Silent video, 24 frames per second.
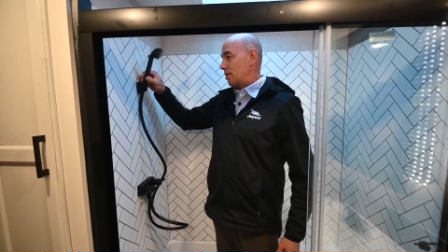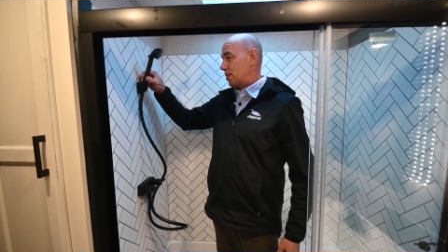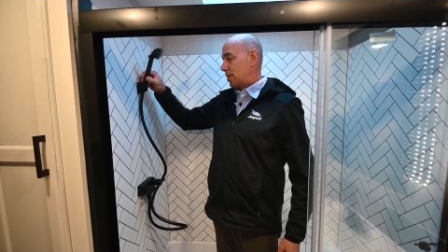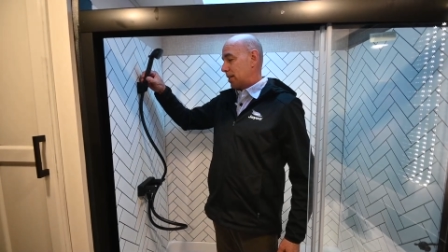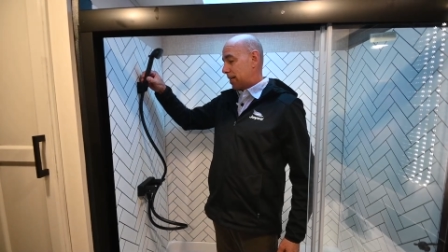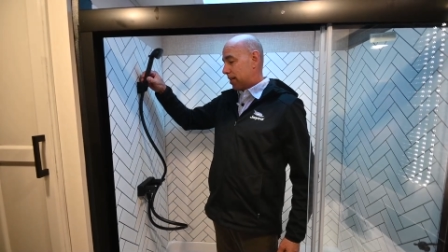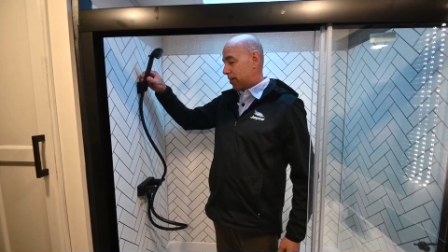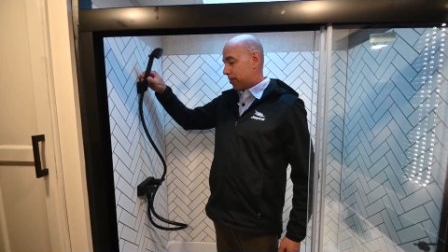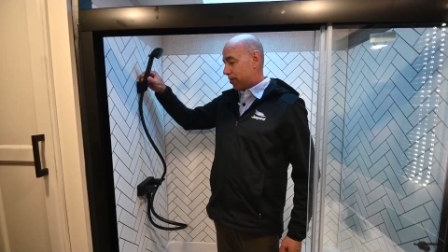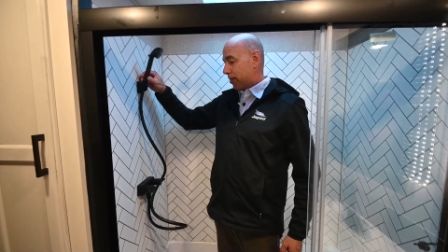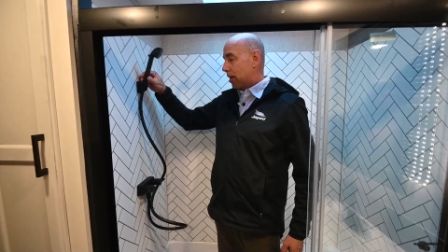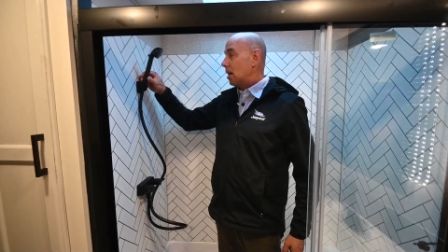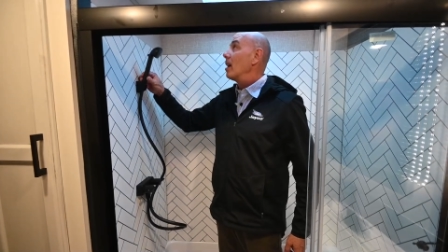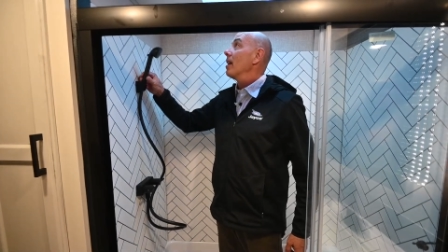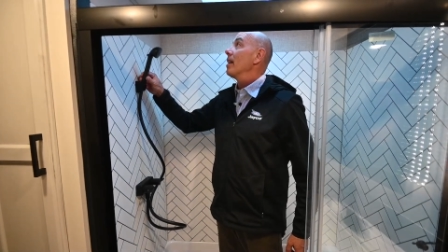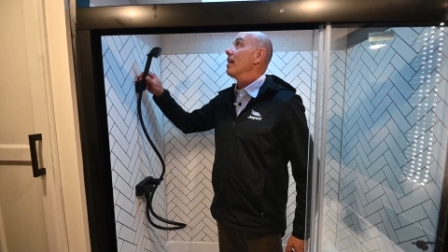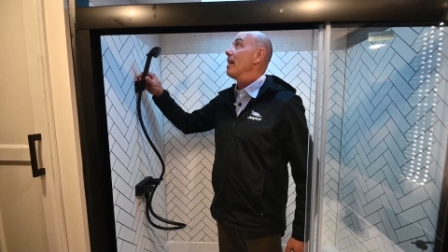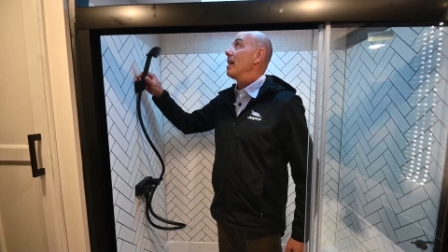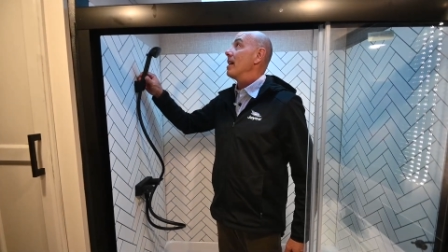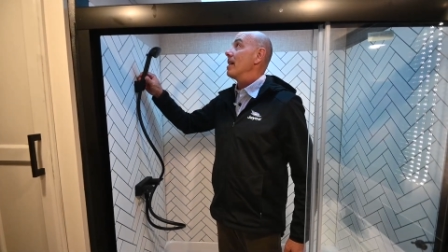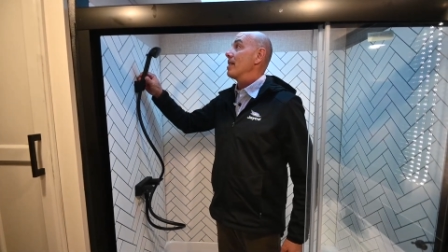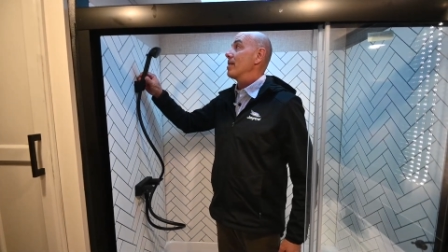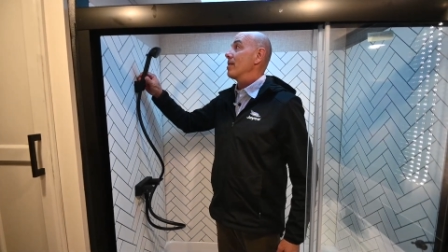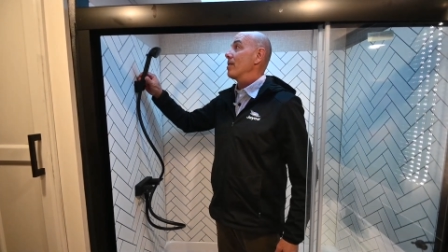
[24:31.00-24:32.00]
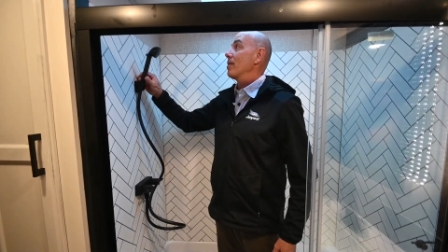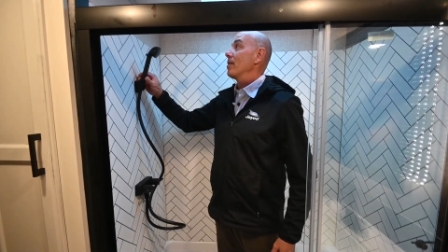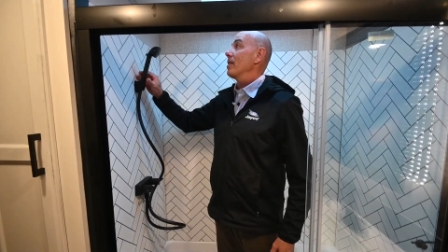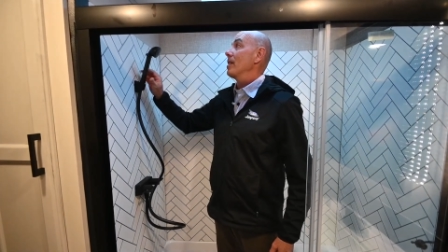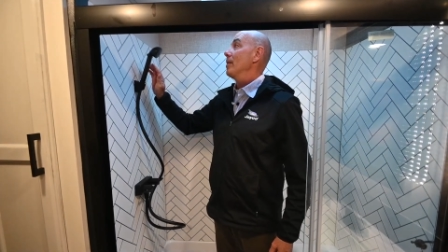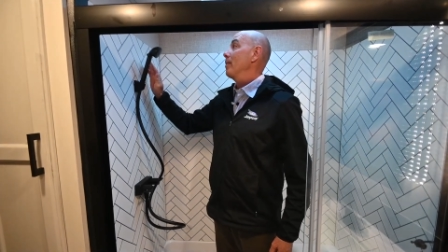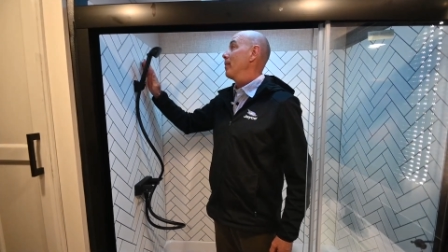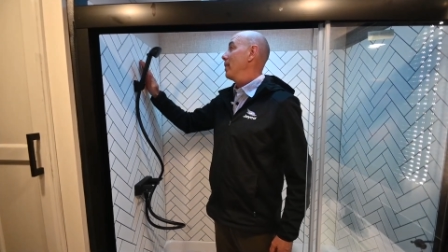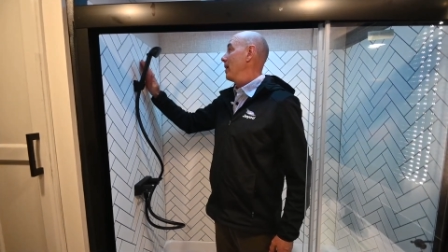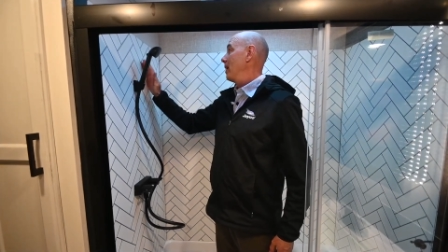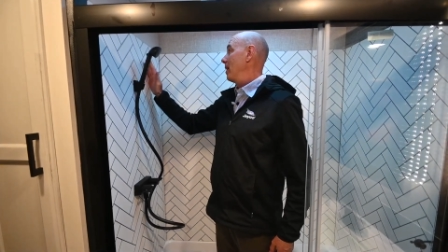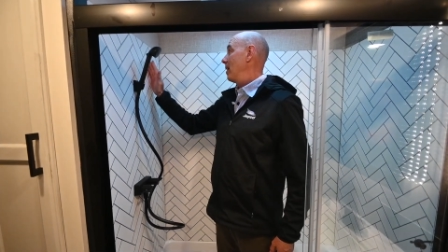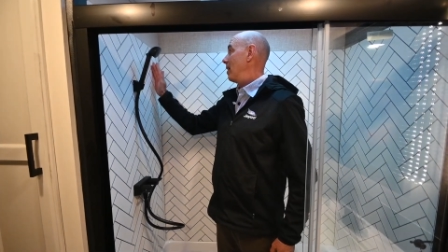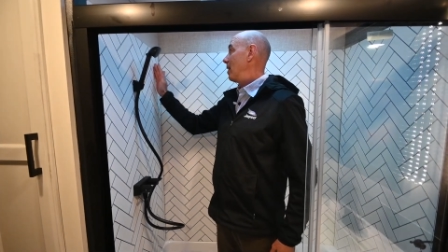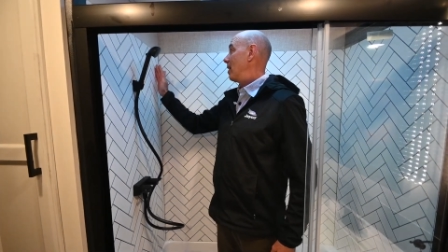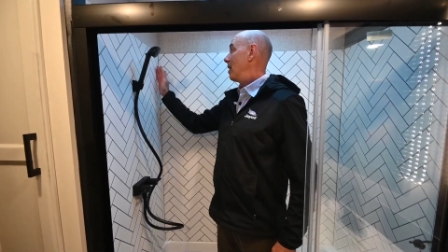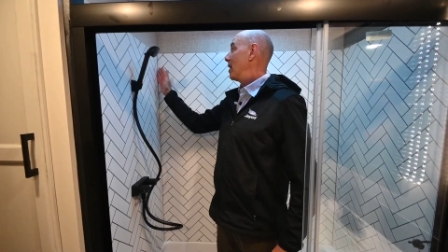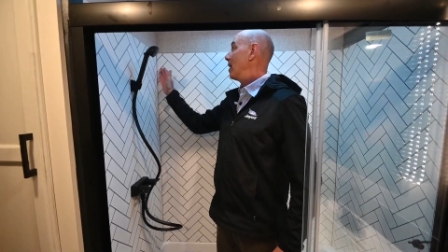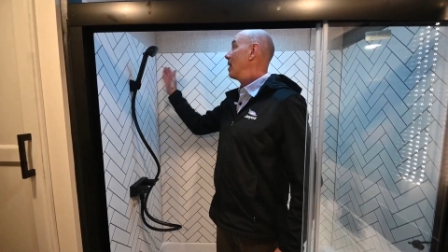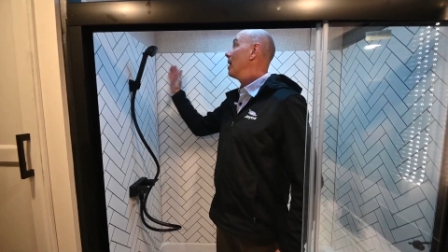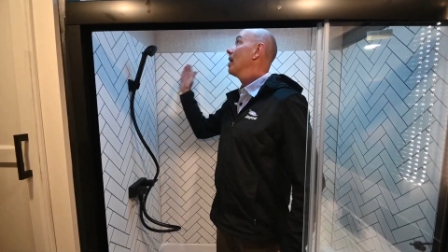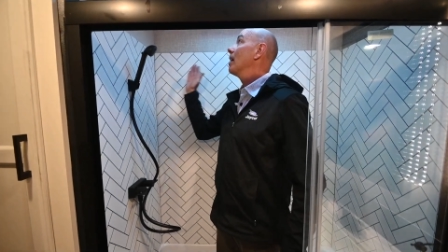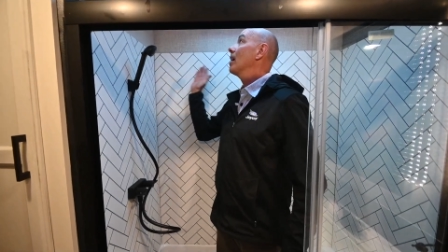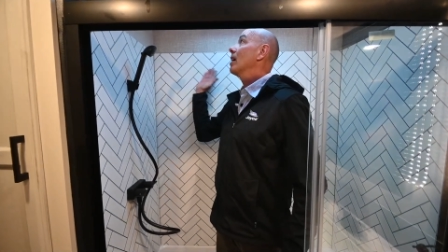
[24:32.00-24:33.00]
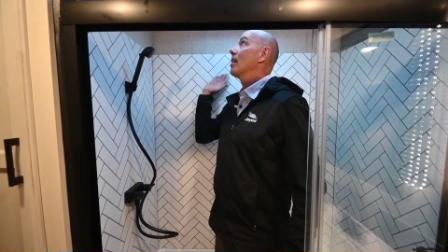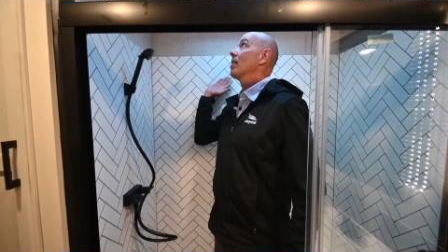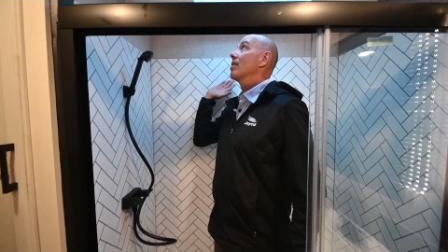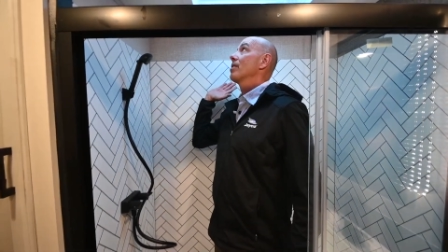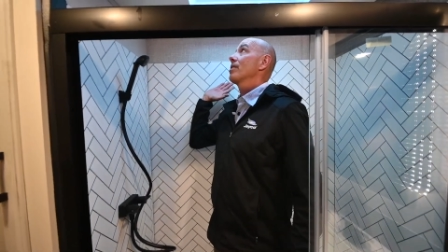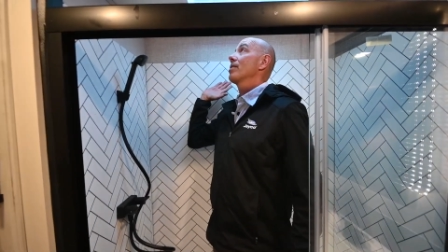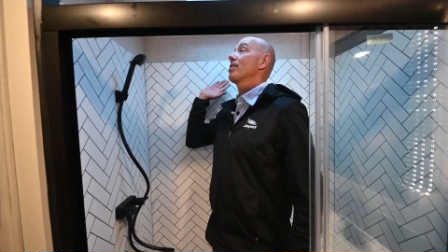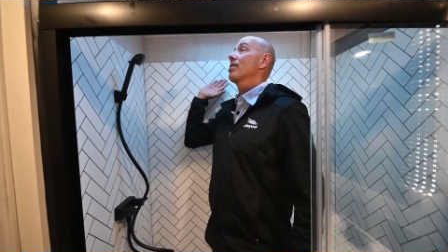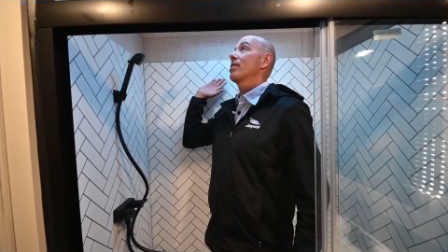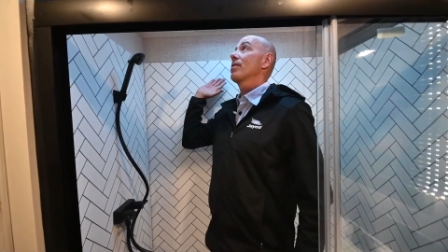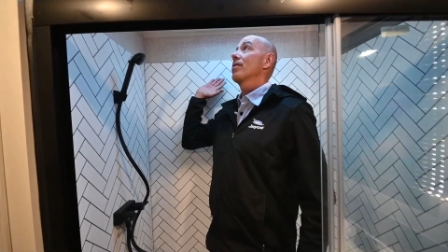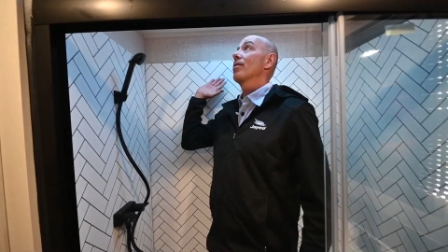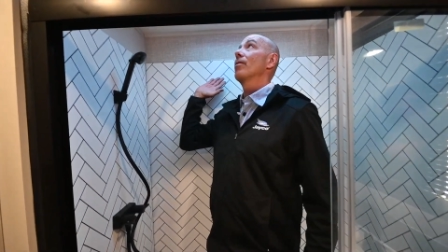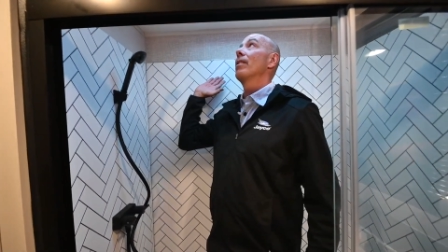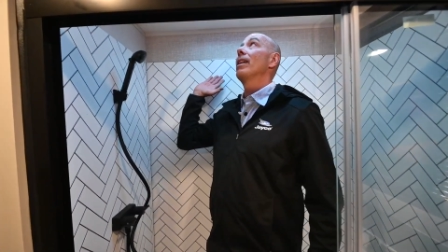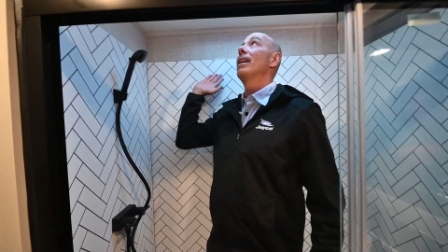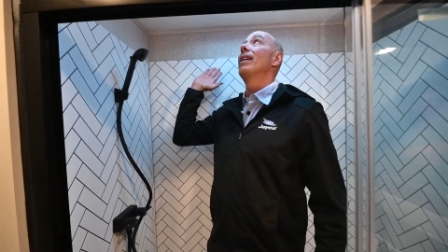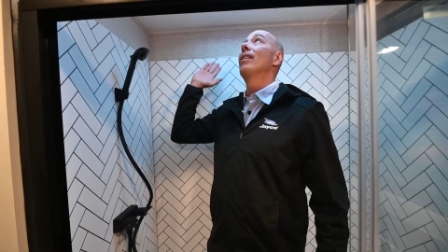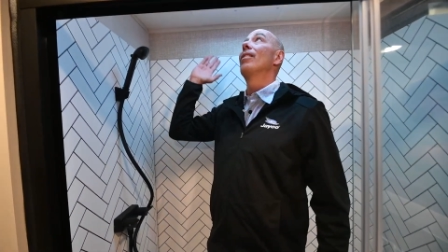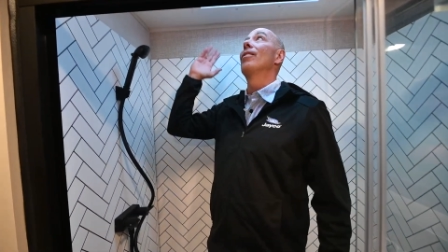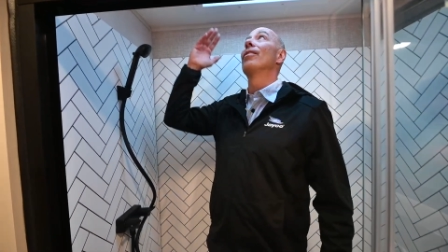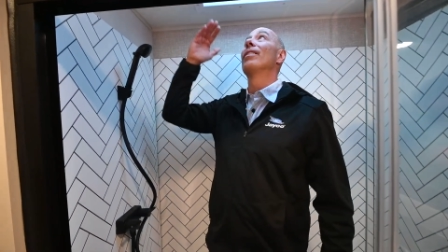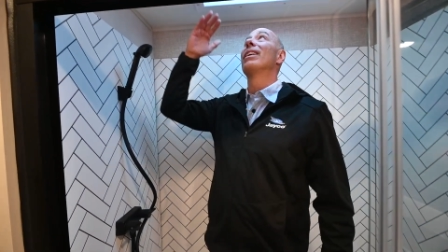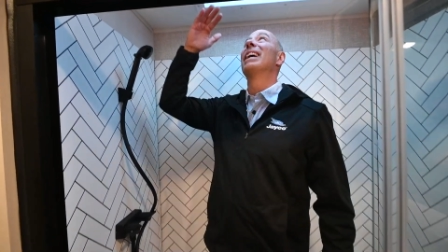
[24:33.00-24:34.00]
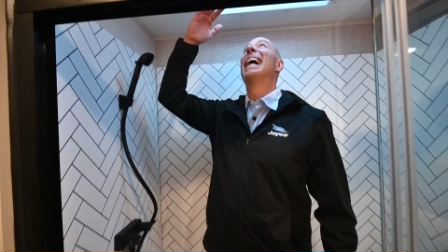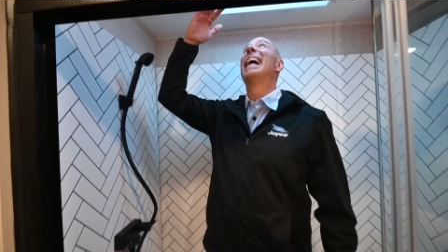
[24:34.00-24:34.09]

shower nozzle up here, our surround.